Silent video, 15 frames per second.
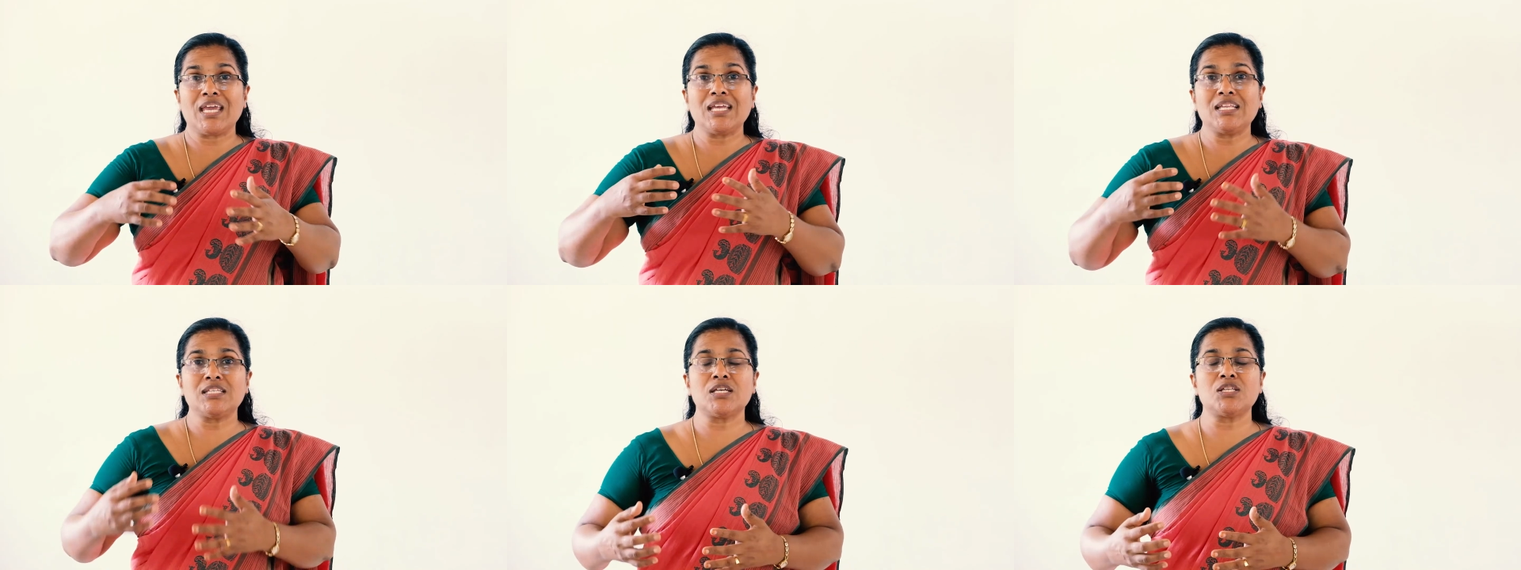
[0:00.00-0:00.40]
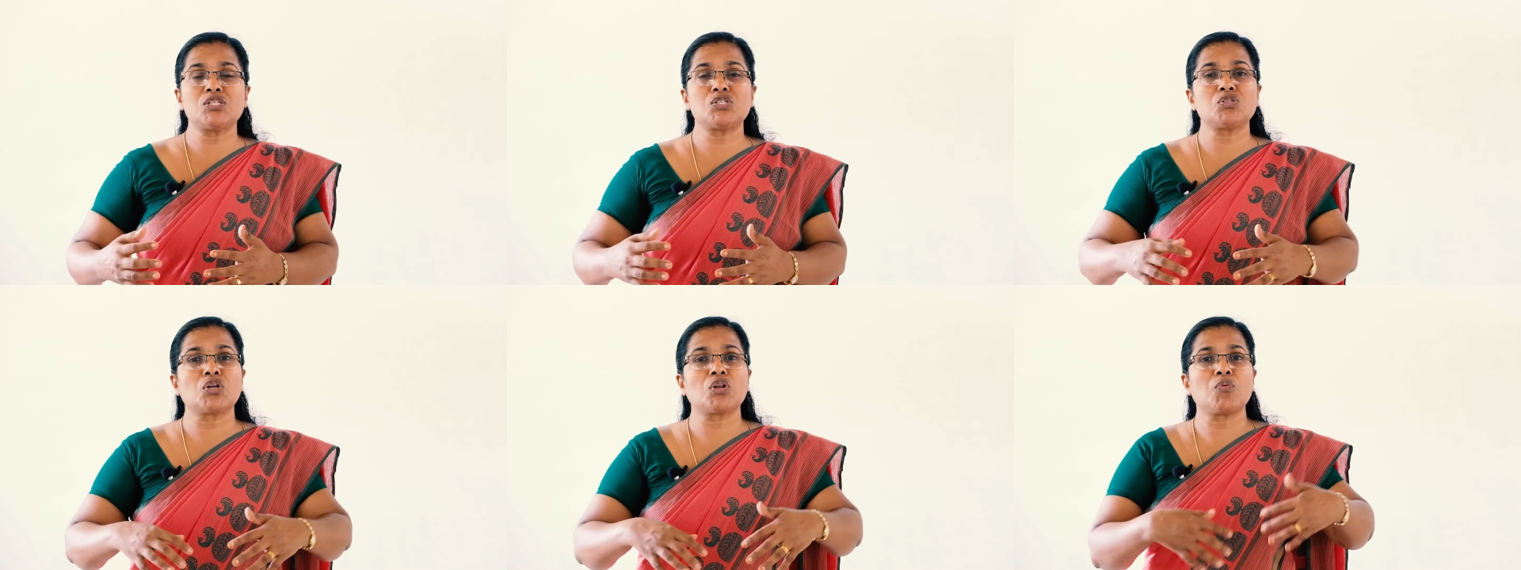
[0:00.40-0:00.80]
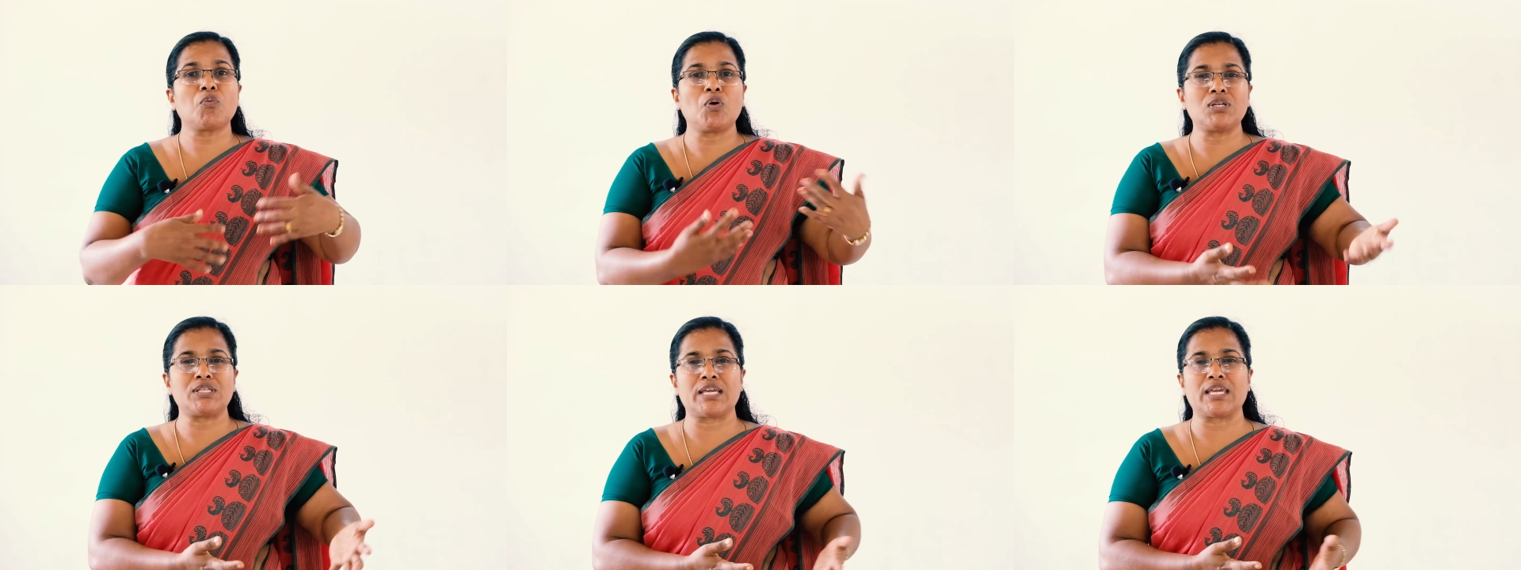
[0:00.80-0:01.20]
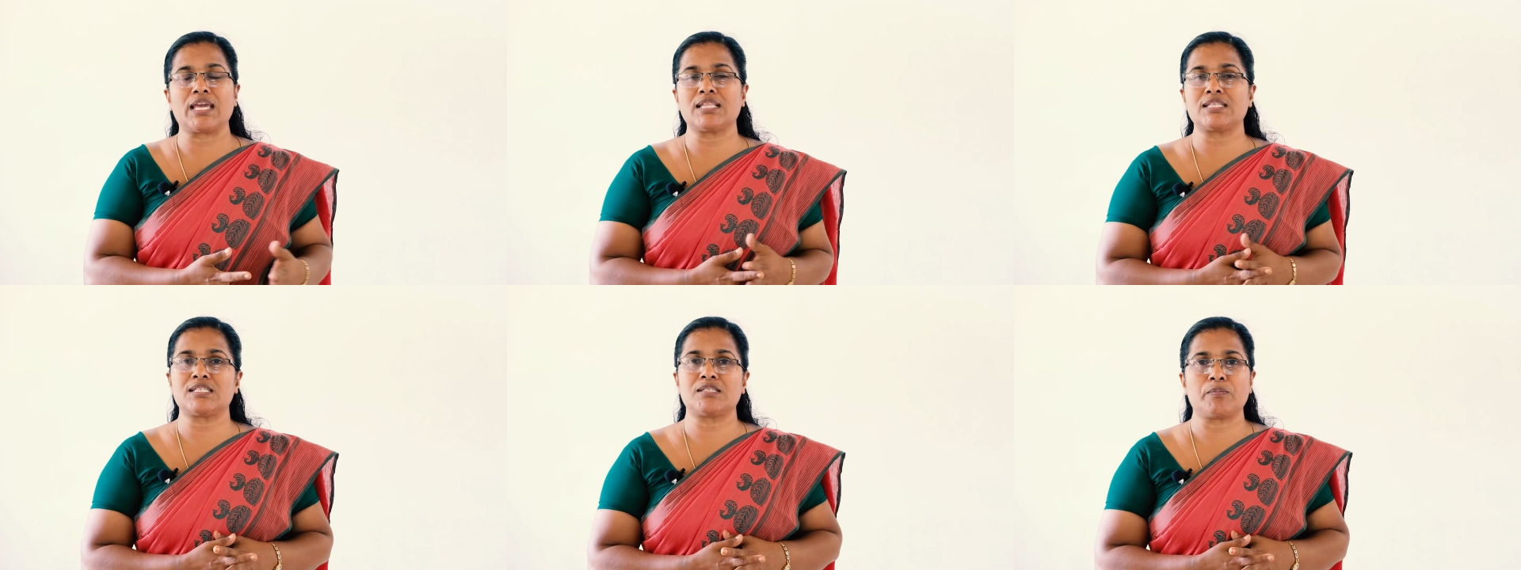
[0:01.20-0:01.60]
Indians to revolt
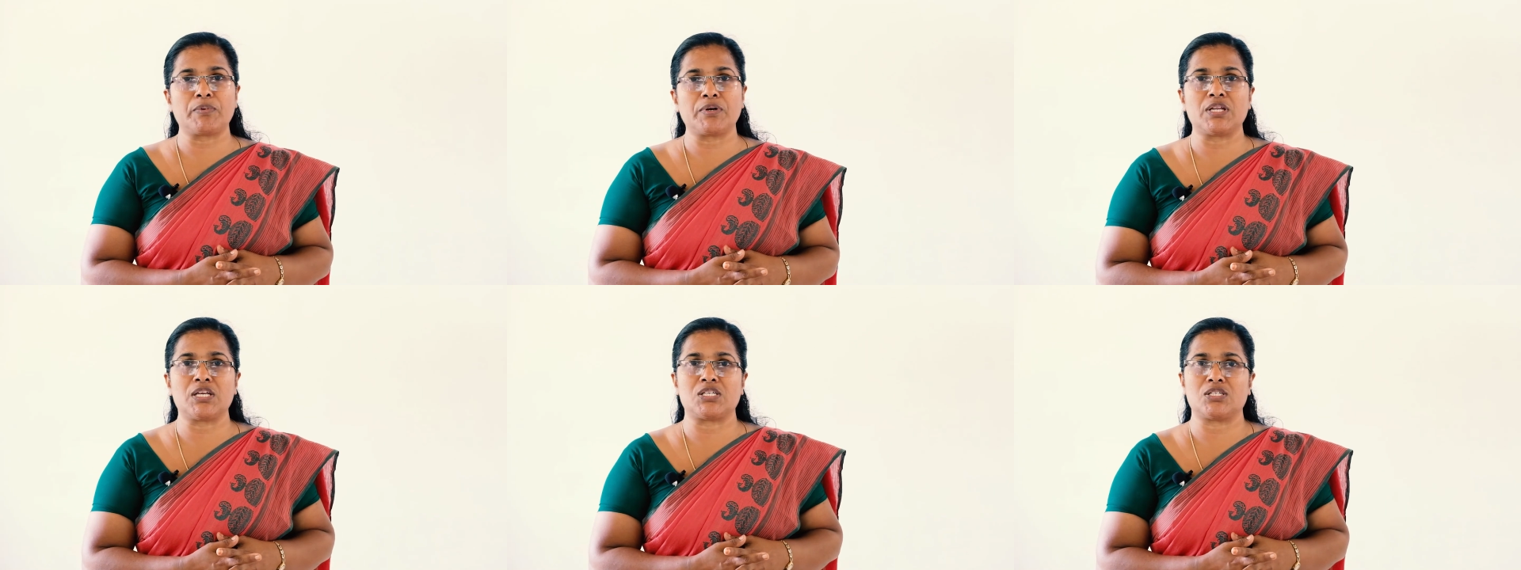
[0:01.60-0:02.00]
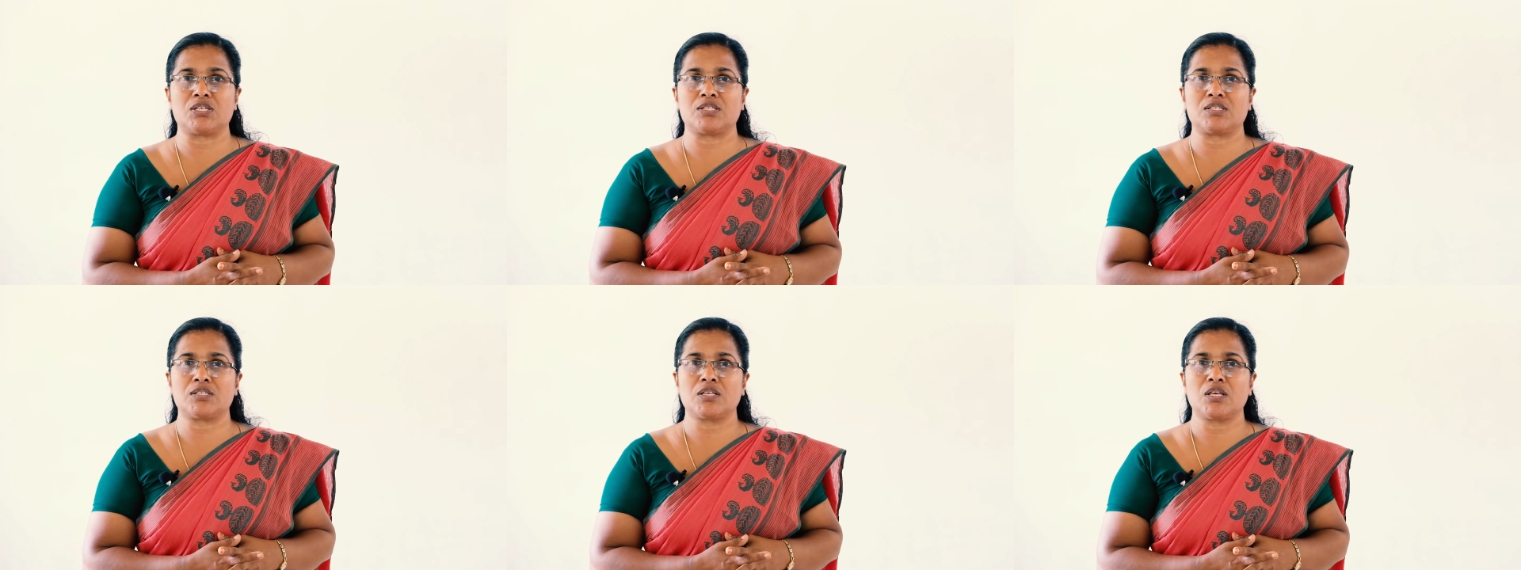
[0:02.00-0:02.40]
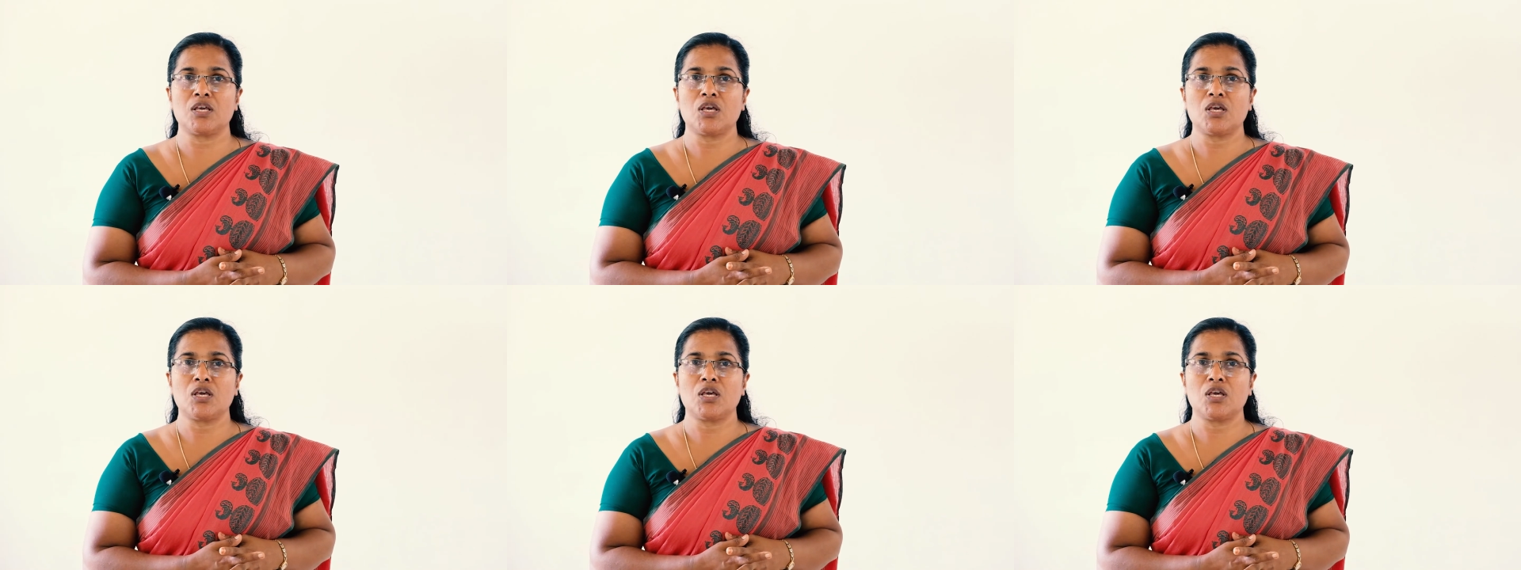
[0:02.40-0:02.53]
against the Britishers.